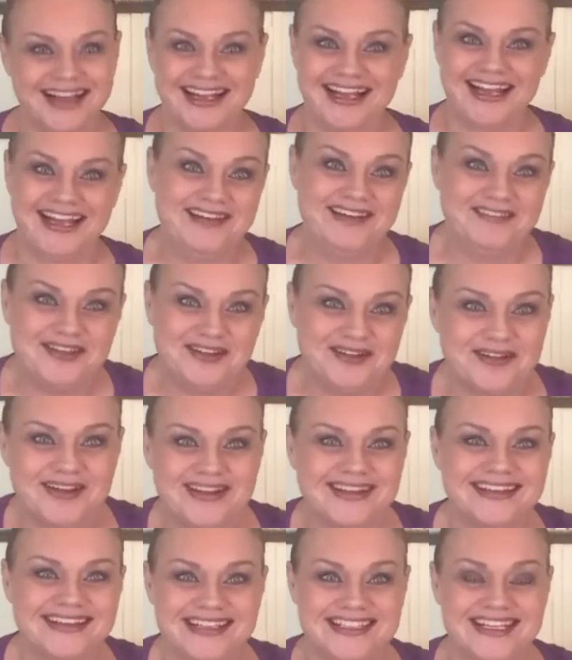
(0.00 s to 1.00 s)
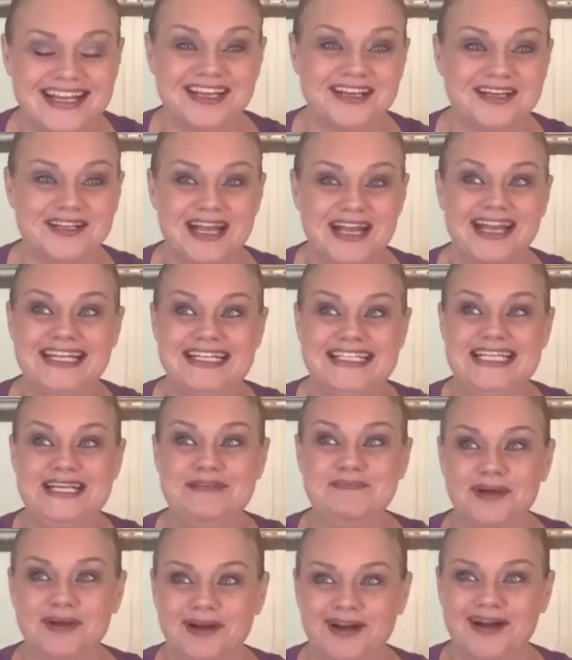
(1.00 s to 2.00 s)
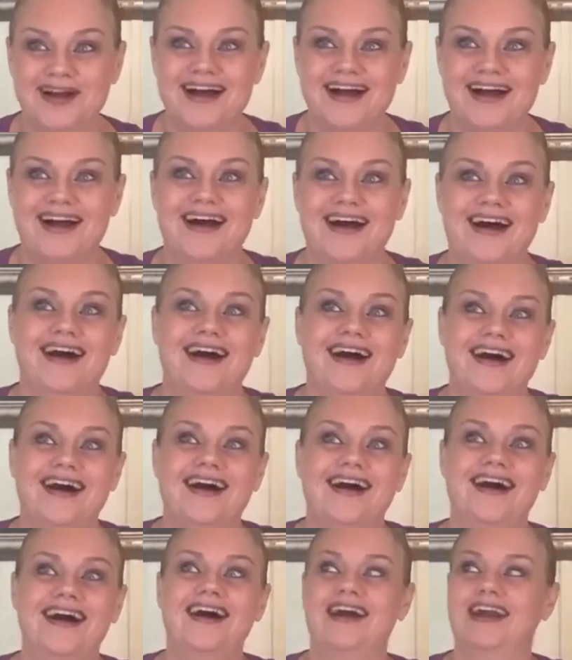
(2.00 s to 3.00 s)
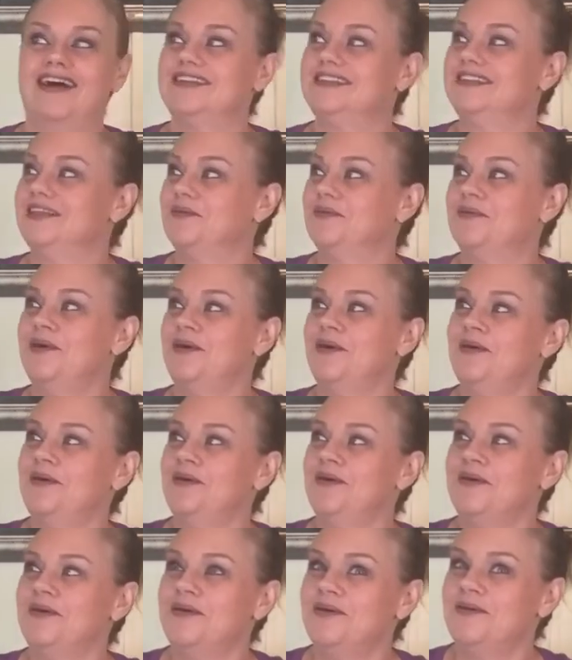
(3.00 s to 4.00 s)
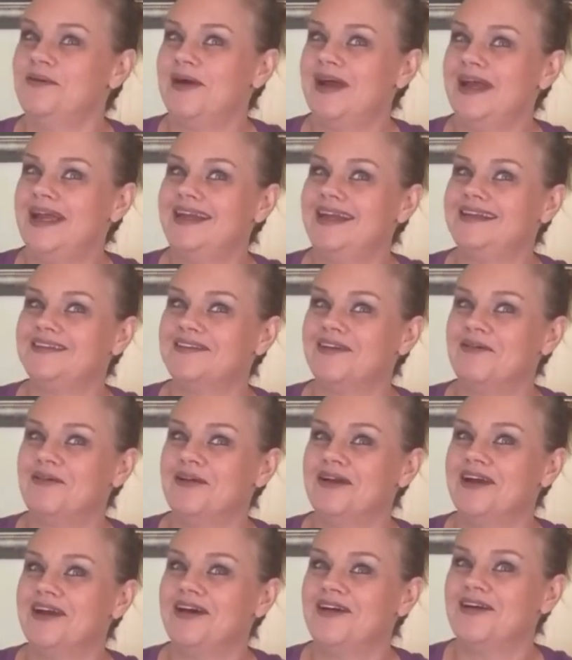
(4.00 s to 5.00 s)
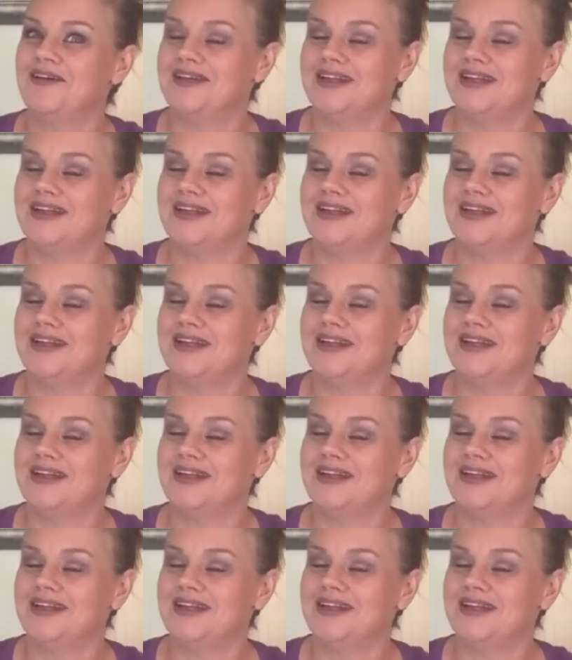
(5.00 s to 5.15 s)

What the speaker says: can't even do it. It's like a deep, and I was like, whoa, wait, do I want to go?